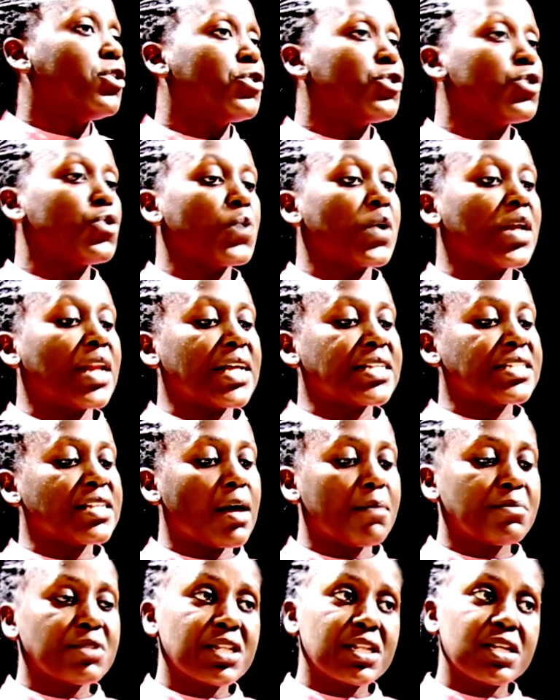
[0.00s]
You will
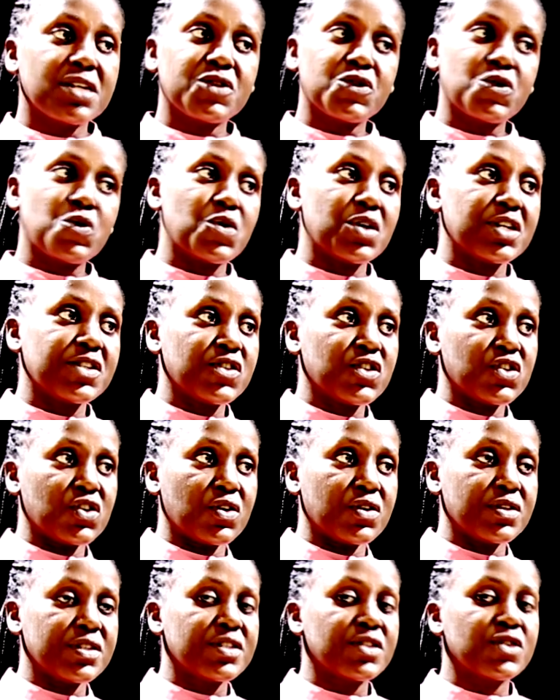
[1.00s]
attempt these
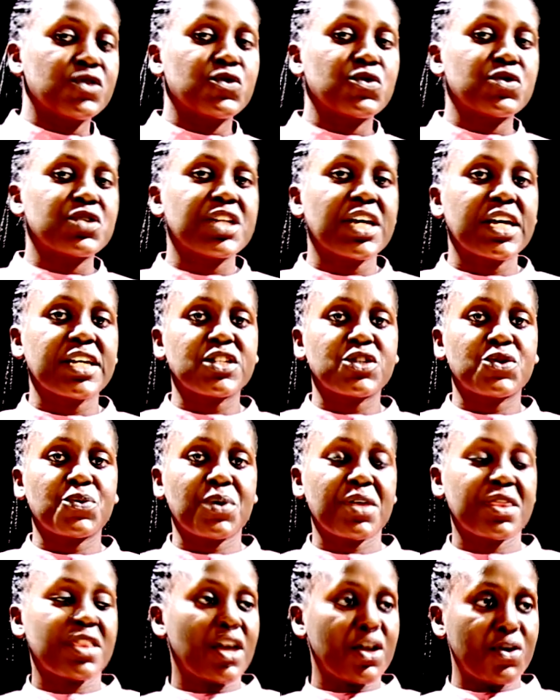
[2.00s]
questions to test
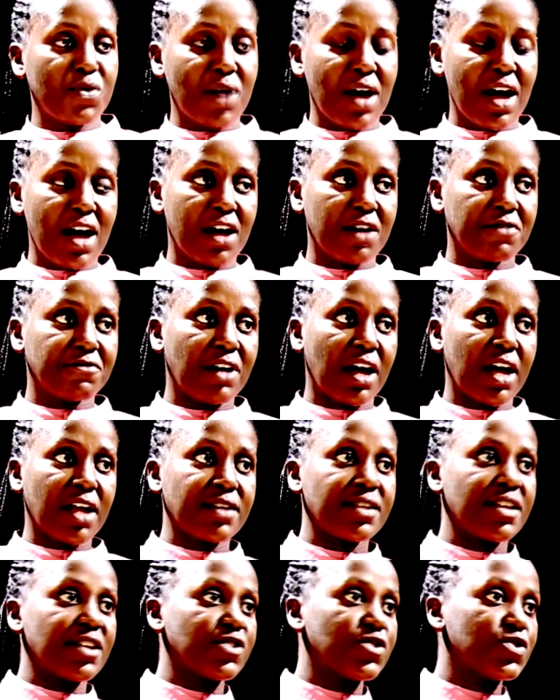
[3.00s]
whether you have
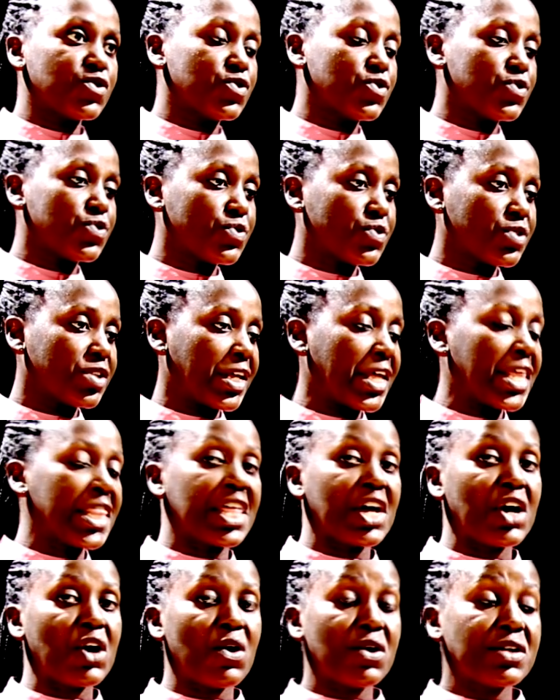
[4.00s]
understood
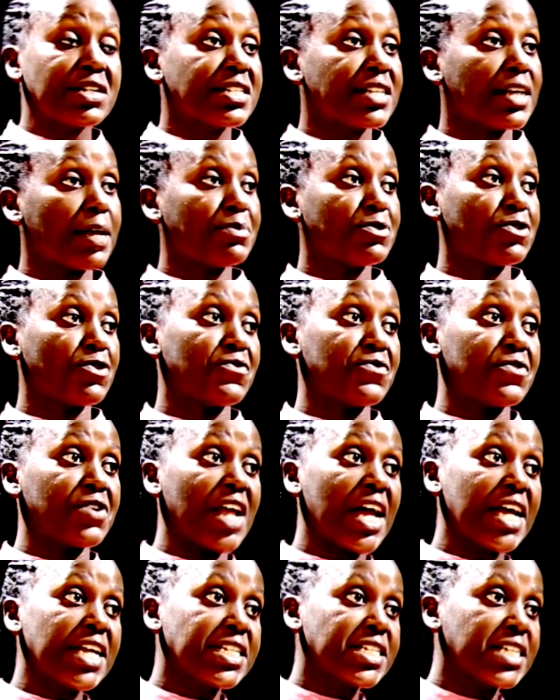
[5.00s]
the concept of
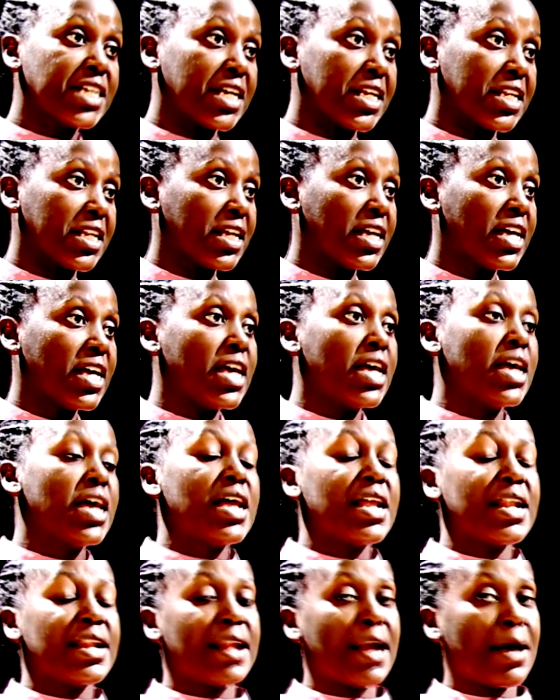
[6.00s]
writing
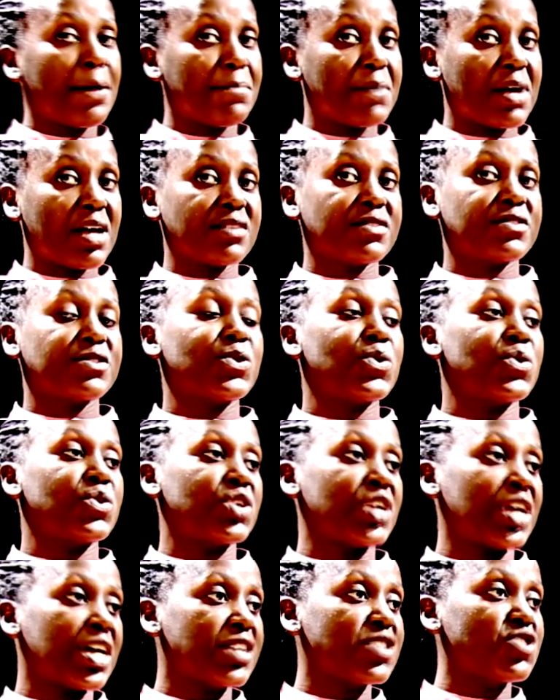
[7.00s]
numbers
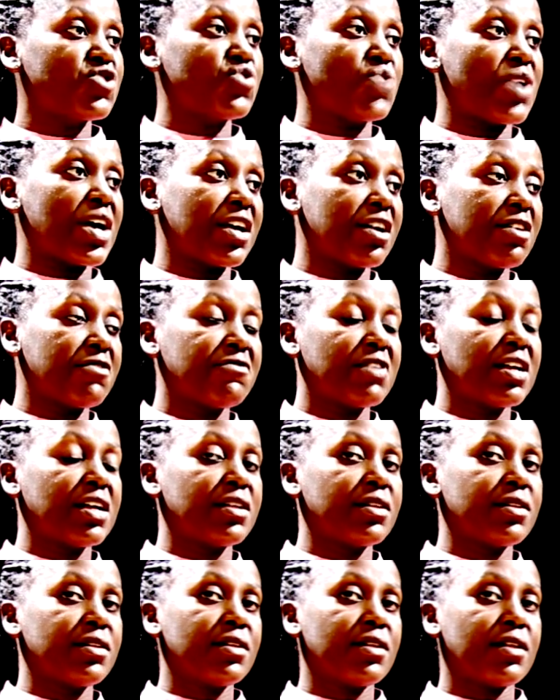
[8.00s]
correct to a
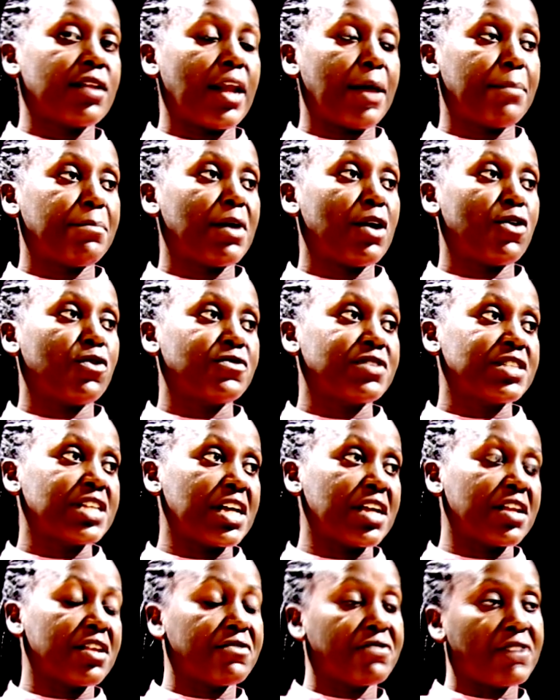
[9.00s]
given number of
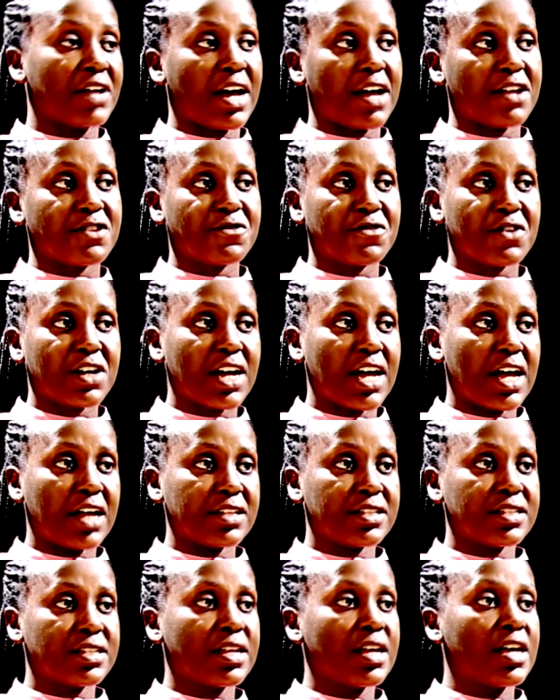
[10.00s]
significant
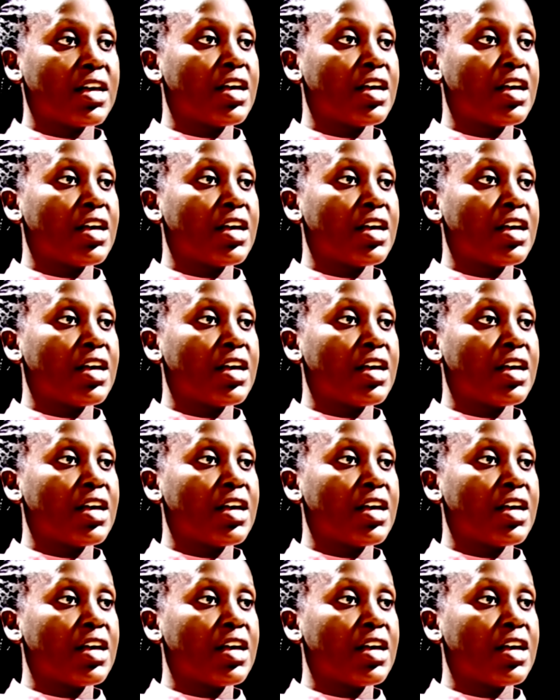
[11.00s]
figures.